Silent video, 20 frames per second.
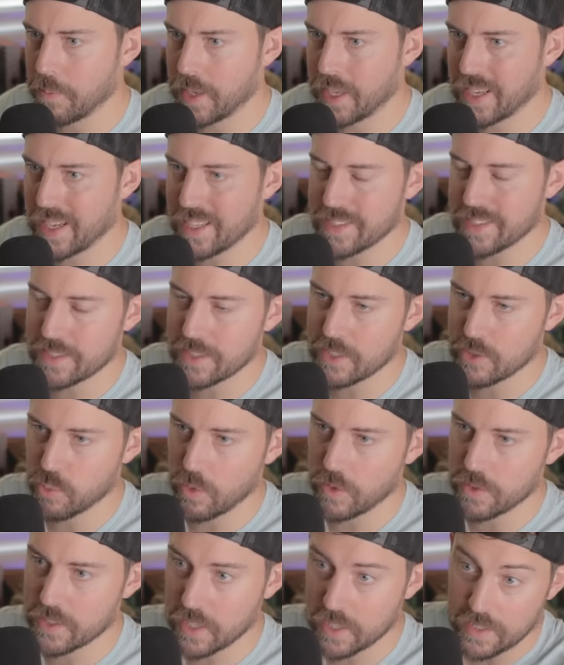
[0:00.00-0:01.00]
because this
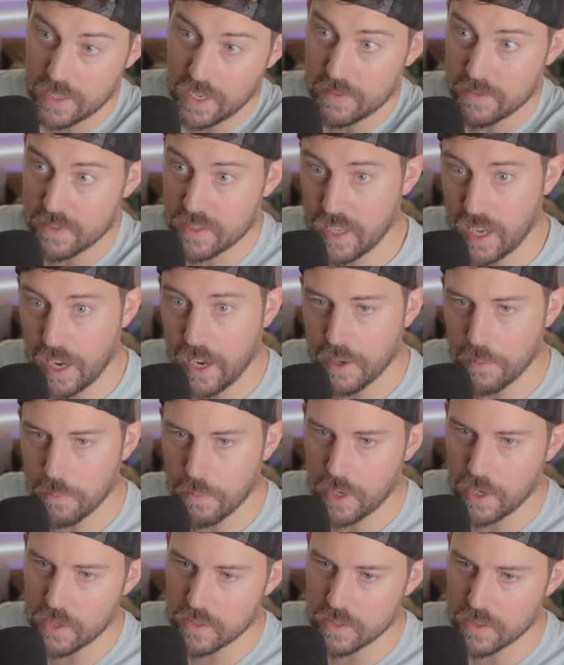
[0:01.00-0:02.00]
doesn't have side
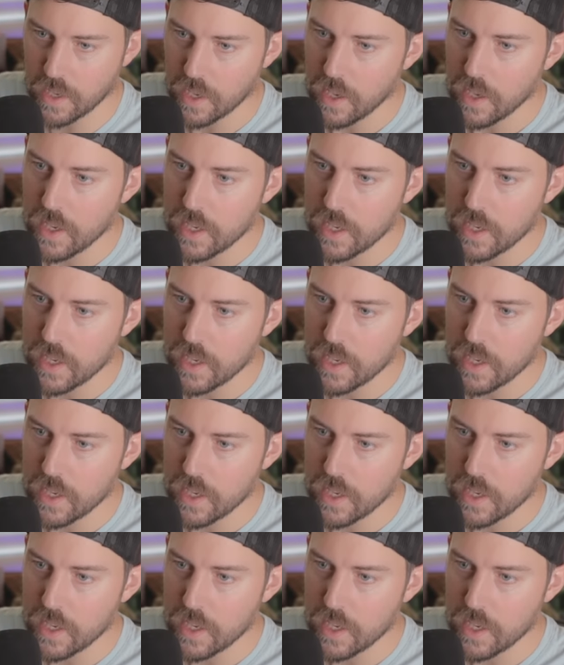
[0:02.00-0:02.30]
mirrors.